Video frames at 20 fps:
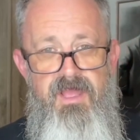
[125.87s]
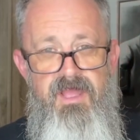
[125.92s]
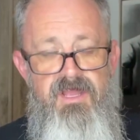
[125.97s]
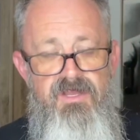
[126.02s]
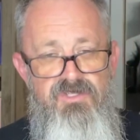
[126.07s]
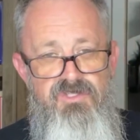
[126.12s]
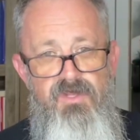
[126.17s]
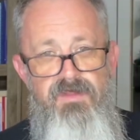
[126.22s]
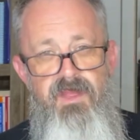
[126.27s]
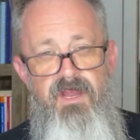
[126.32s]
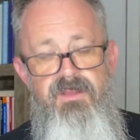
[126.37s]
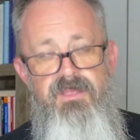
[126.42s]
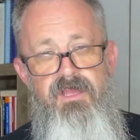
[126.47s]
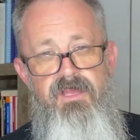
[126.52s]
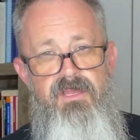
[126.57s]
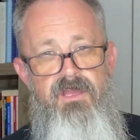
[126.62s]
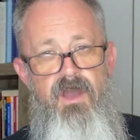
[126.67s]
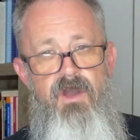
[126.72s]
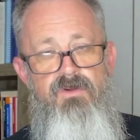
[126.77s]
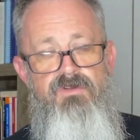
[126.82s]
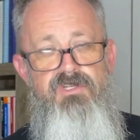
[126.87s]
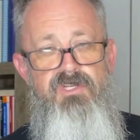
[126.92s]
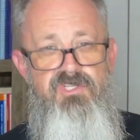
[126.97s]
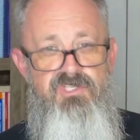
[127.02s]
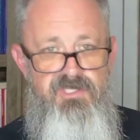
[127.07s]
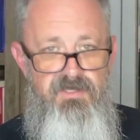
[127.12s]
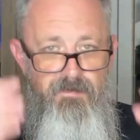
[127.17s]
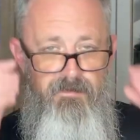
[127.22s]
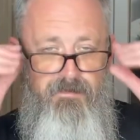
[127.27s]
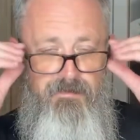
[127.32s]
So there you go, just
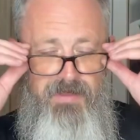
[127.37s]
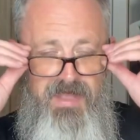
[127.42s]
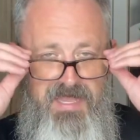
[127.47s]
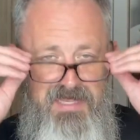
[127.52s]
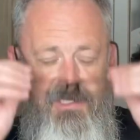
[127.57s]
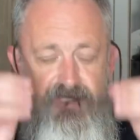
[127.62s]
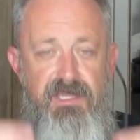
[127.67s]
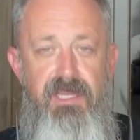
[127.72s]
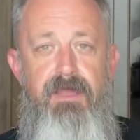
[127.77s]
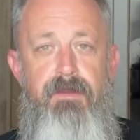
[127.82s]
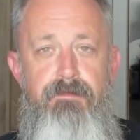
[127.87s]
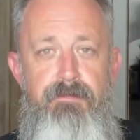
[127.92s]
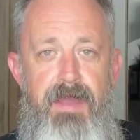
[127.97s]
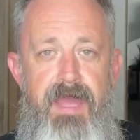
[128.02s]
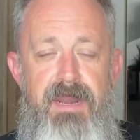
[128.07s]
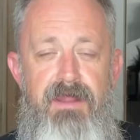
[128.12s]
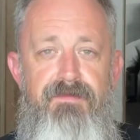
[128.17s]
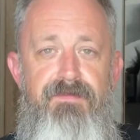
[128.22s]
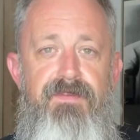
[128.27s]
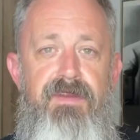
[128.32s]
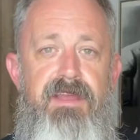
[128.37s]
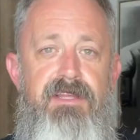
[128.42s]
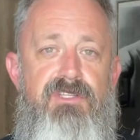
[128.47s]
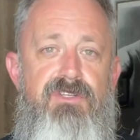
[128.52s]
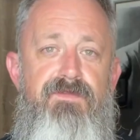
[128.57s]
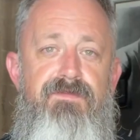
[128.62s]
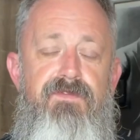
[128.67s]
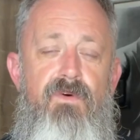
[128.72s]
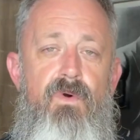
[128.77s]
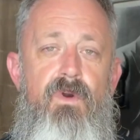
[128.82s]
some basic benefits
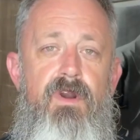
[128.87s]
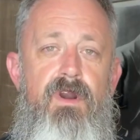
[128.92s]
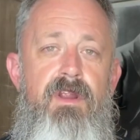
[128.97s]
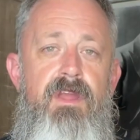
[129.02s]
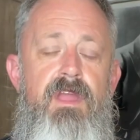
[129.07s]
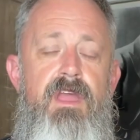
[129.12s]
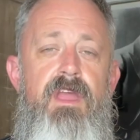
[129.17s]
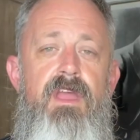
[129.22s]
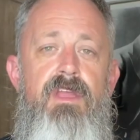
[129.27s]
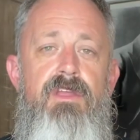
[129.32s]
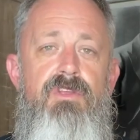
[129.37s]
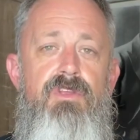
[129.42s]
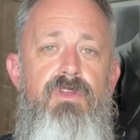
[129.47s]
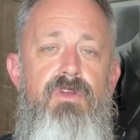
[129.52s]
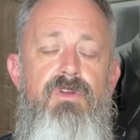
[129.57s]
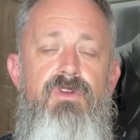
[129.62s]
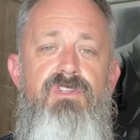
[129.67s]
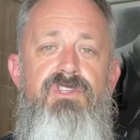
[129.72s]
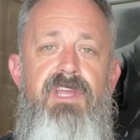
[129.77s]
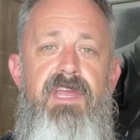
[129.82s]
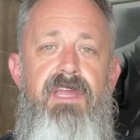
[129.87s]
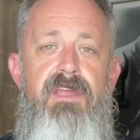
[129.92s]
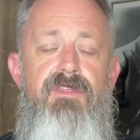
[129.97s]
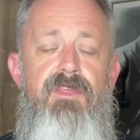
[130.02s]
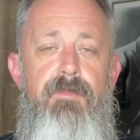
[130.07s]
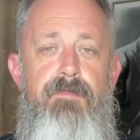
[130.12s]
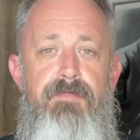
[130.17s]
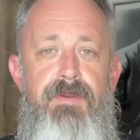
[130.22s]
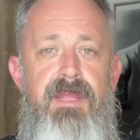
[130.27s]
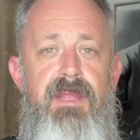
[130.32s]
for using the
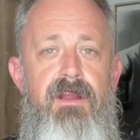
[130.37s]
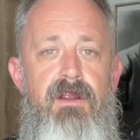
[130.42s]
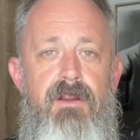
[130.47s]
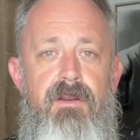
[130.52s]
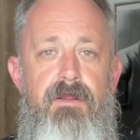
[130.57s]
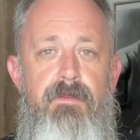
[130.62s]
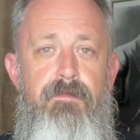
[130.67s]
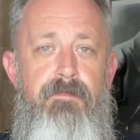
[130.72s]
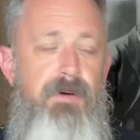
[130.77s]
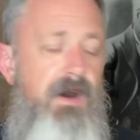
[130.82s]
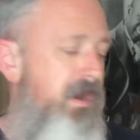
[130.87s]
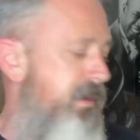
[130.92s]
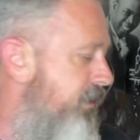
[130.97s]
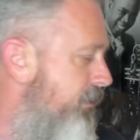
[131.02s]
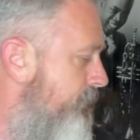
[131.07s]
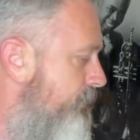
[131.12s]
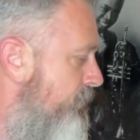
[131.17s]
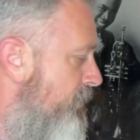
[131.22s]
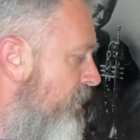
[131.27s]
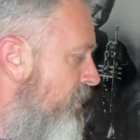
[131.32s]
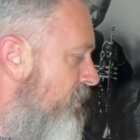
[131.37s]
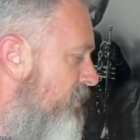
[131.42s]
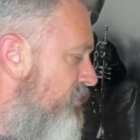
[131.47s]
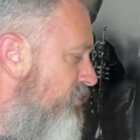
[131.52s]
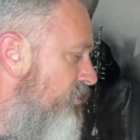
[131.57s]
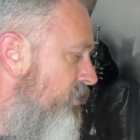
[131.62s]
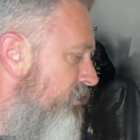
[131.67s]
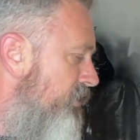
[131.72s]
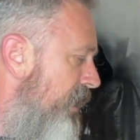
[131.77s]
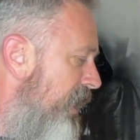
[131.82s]
beard butter.
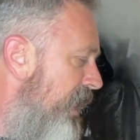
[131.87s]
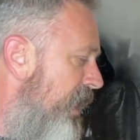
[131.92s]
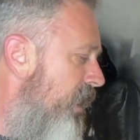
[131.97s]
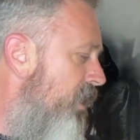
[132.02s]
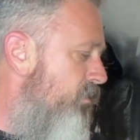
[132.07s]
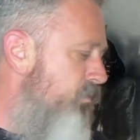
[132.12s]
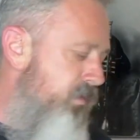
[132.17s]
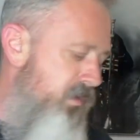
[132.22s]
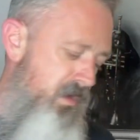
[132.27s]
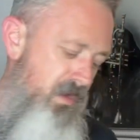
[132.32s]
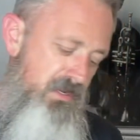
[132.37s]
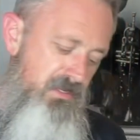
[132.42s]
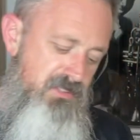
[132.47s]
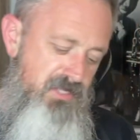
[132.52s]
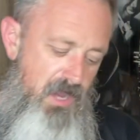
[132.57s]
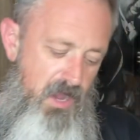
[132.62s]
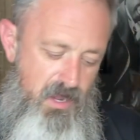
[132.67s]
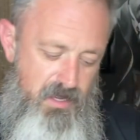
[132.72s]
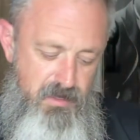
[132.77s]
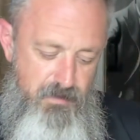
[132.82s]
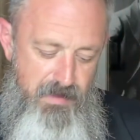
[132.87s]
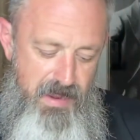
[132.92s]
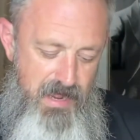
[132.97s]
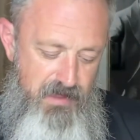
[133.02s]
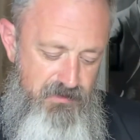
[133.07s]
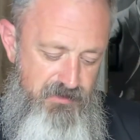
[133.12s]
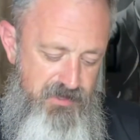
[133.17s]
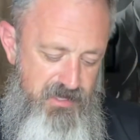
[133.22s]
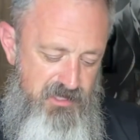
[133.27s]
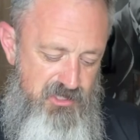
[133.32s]
So now we're going to talk
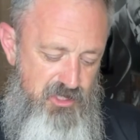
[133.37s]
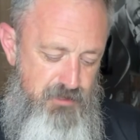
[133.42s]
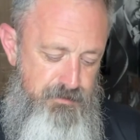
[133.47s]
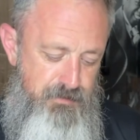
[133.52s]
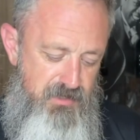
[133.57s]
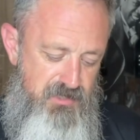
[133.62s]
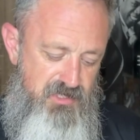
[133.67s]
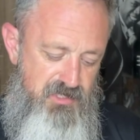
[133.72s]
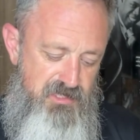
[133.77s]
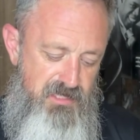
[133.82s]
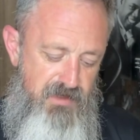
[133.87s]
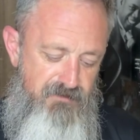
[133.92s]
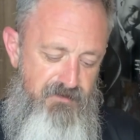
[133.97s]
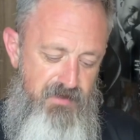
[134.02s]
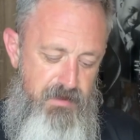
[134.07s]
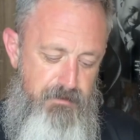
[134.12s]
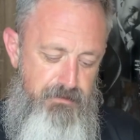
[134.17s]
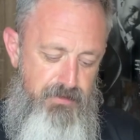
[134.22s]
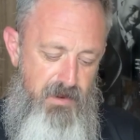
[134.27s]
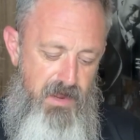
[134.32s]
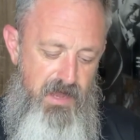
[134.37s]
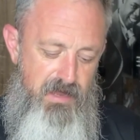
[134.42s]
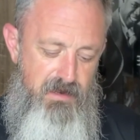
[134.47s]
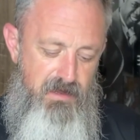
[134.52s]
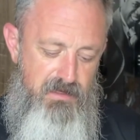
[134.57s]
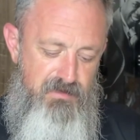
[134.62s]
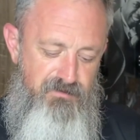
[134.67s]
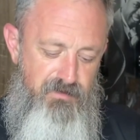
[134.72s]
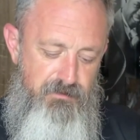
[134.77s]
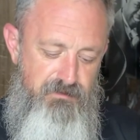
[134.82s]
about this specific
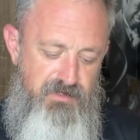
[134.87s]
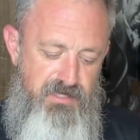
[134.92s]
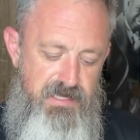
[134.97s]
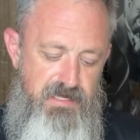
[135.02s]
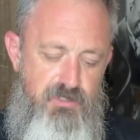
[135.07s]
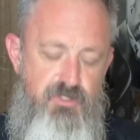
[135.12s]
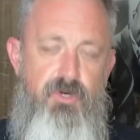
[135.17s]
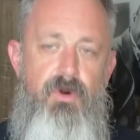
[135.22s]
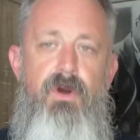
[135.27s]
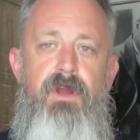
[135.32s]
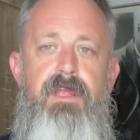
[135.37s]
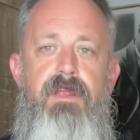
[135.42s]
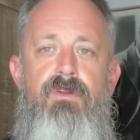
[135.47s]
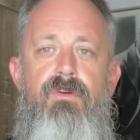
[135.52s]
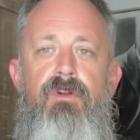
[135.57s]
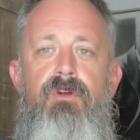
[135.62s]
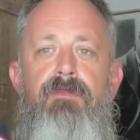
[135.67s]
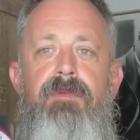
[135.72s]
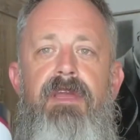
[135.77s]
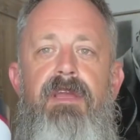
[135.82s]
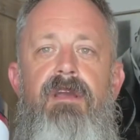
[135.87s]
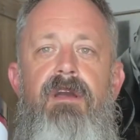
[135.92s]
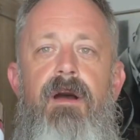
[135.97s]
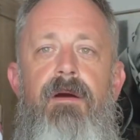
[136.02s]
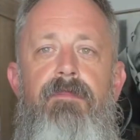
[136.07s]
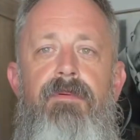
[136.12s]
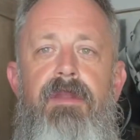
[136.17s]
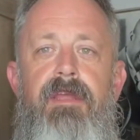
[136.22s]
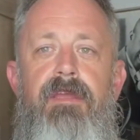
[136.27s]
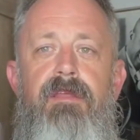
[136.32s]
product from Detroit Grooming
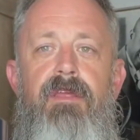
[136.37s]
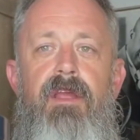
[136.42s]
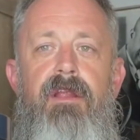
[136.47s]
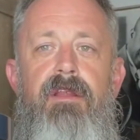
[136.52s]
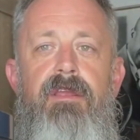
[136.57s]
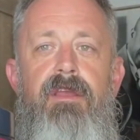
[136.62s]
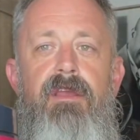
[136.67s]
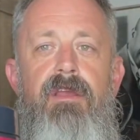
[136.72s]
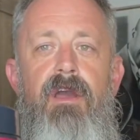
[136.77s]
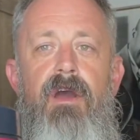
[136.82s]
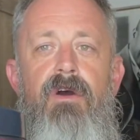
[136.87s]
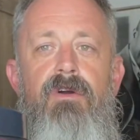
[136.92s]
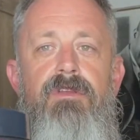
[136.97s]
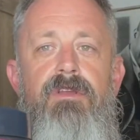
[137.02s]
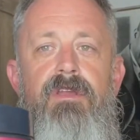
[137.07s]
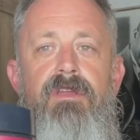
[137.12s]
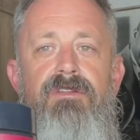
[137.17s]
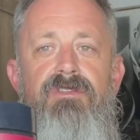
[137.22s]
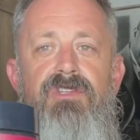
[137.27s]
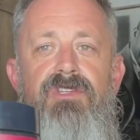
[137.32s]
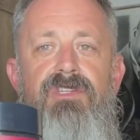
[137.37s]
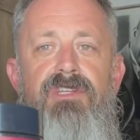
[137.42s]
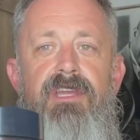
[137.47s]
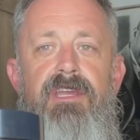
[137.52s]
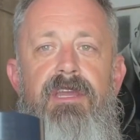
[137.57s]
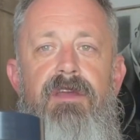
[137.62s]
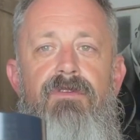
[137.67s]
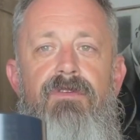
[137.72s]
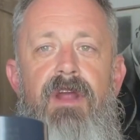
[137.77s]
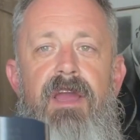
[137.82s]
Company. There you go, you can see
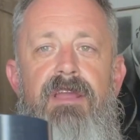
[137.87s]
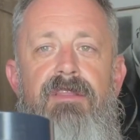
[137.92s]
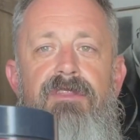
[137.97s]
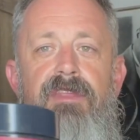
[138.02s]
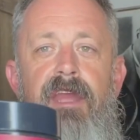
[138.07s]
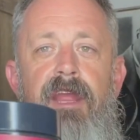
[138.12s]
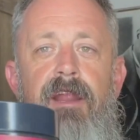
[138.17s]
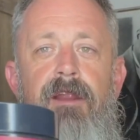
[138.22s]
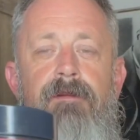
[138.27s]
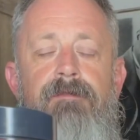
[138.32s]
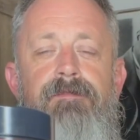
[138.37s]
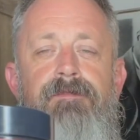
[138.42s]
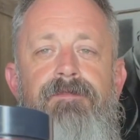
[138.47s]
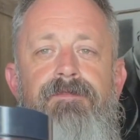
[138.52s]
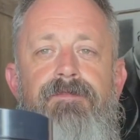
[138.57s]
it right there.